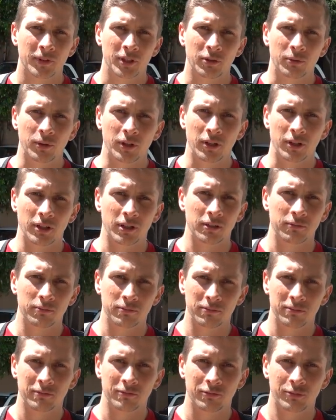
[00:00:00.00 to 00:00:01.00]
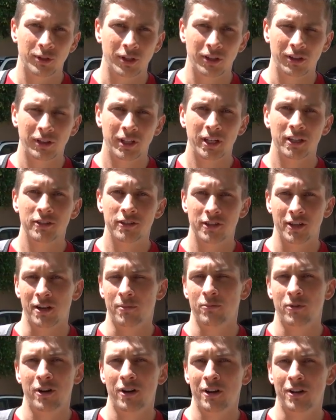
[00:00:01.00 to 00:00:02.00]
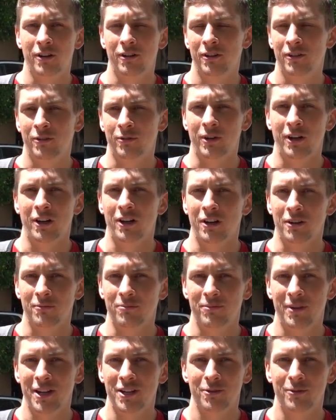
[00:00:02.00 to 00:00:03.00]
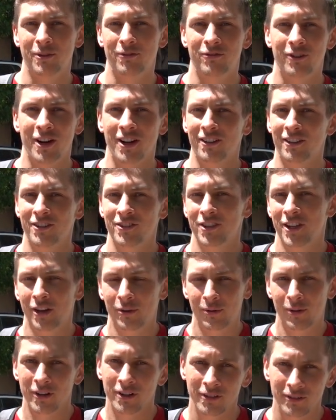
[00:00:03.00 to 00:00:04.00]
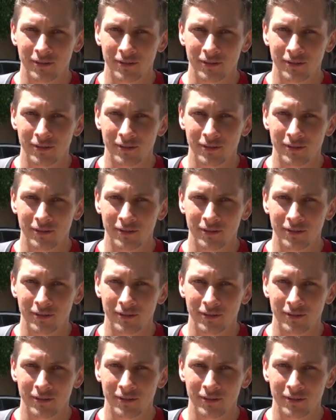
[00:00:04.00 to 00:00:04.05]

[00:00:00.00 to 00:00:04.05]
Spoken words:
Will it lead somewhere where Benjamin Franklin said it would?